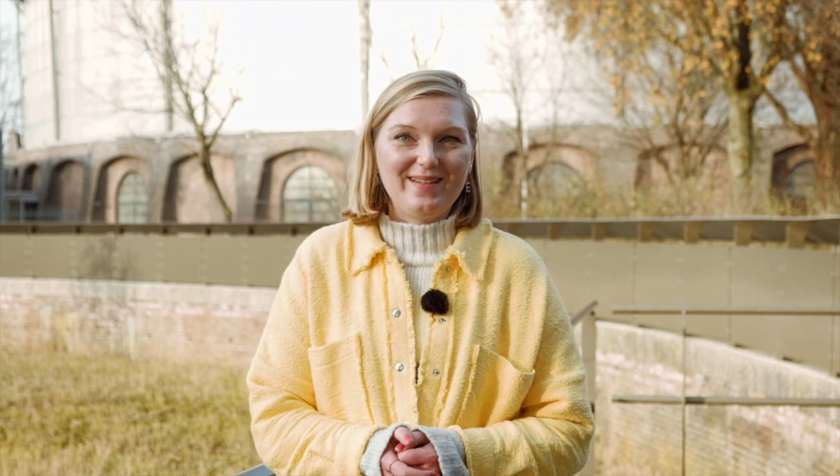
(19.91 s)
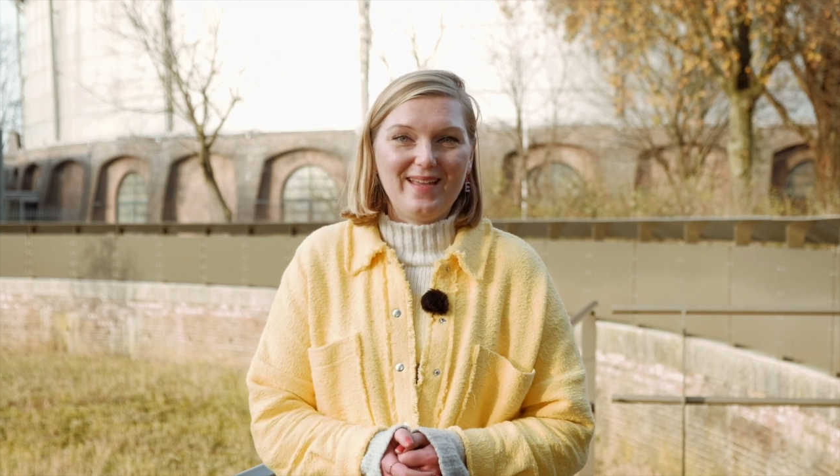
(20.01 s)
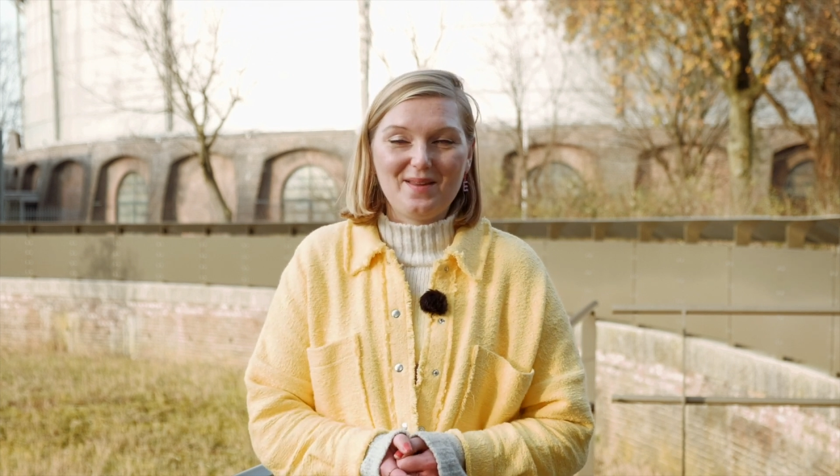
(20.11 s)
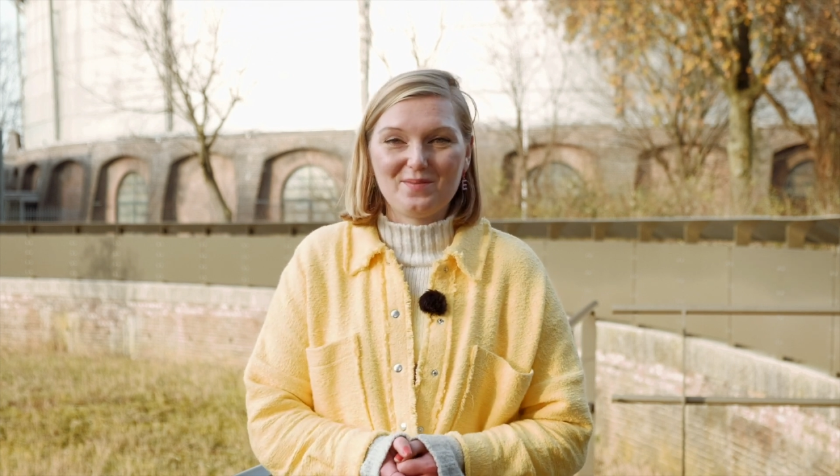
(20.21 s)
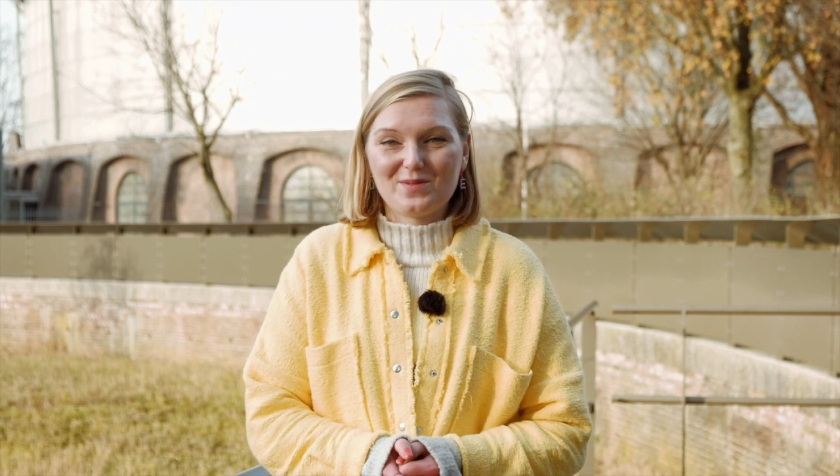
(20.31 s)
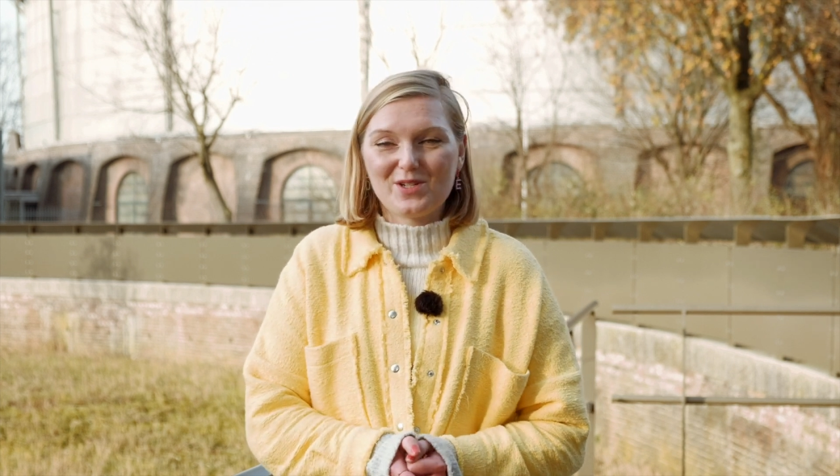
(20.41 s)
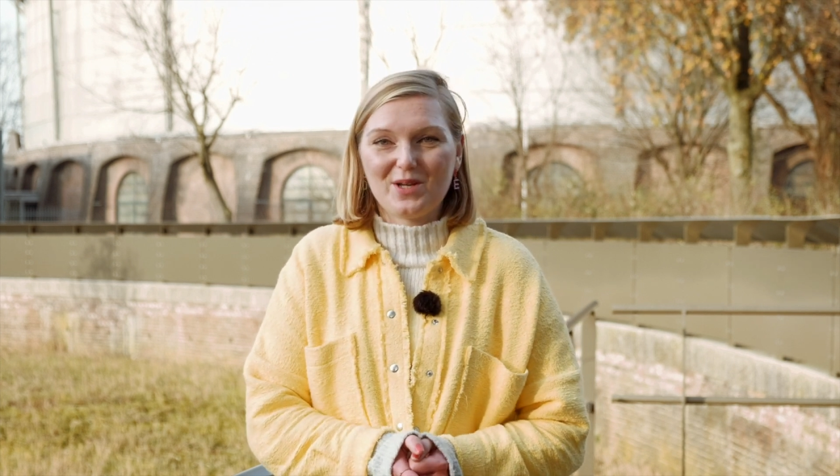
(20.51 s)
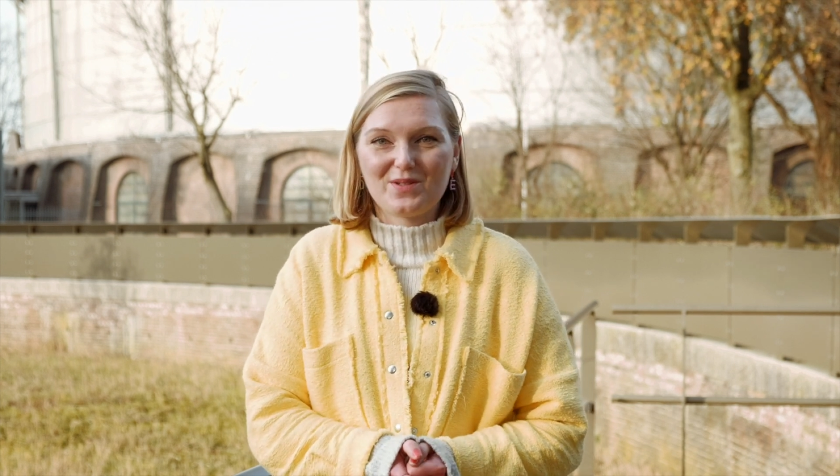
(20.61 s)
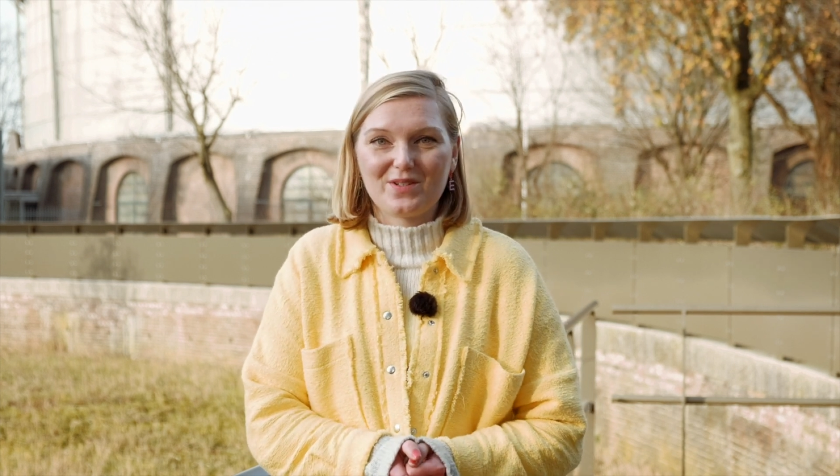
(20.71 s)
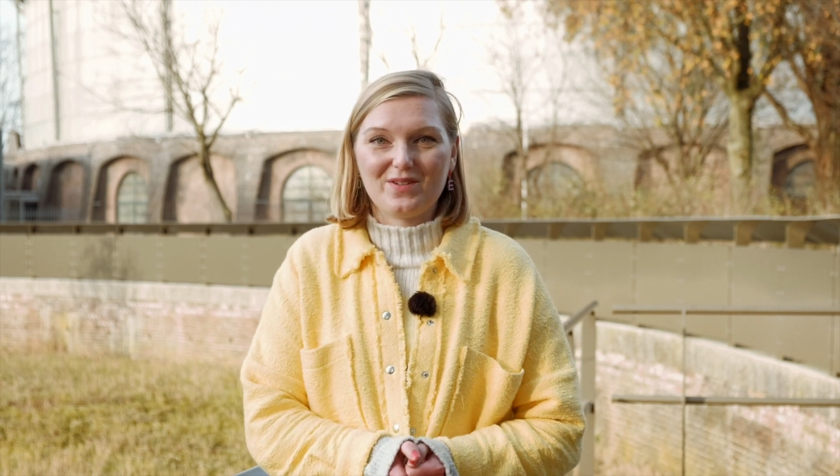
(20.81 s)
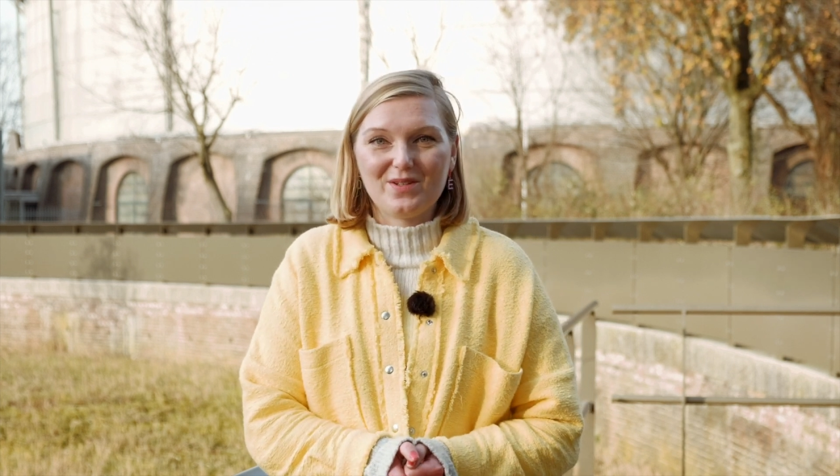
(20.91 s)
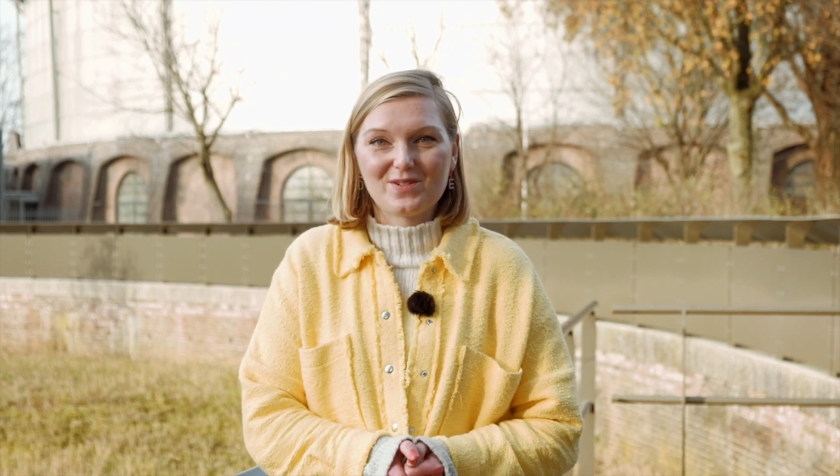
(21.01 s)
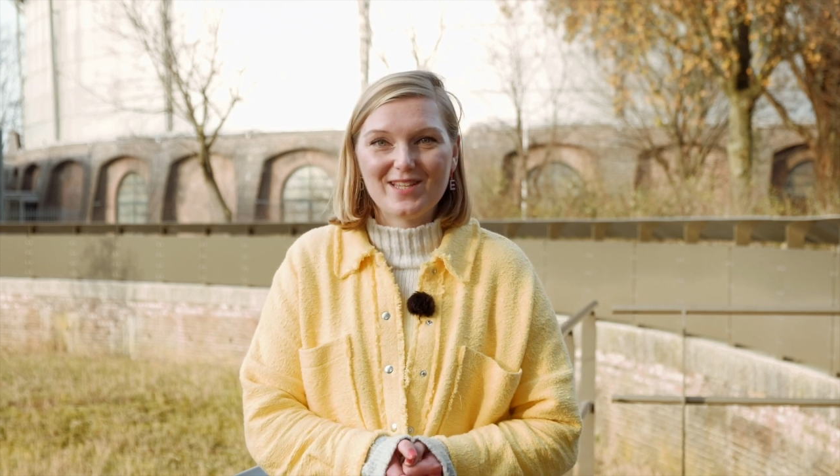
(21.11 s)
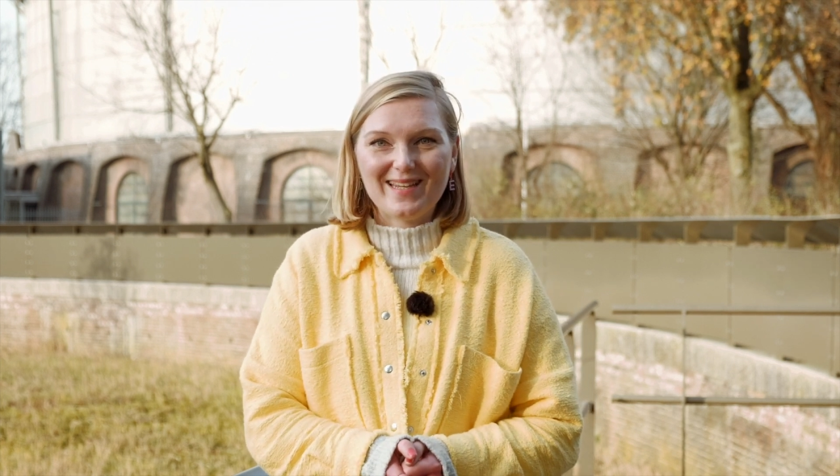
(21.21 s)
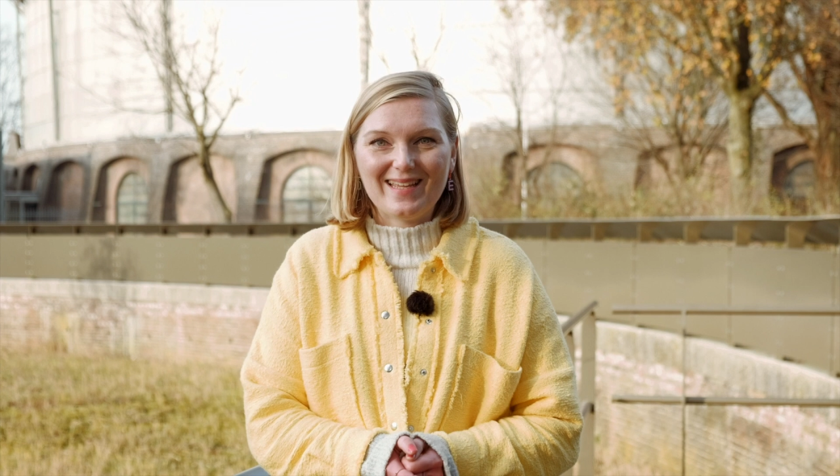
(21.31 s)
an animal shelter in your
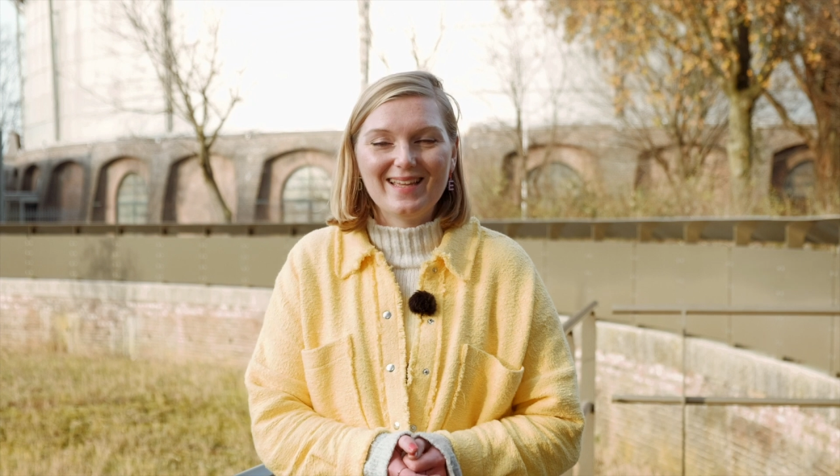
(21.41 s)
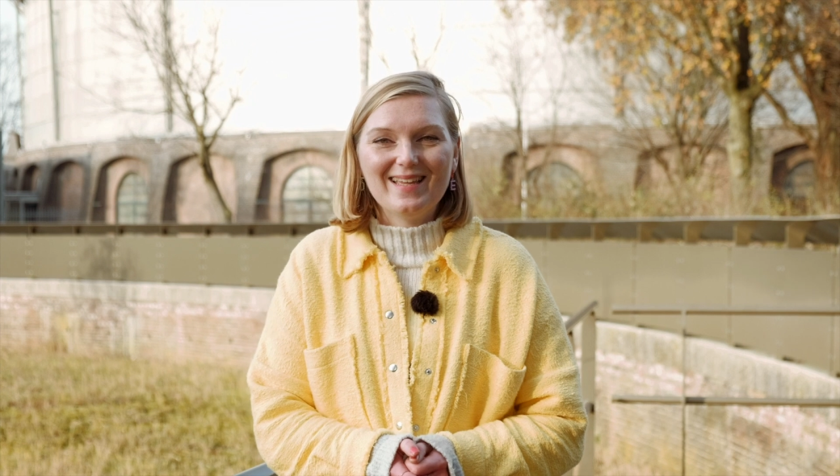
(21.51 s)
city.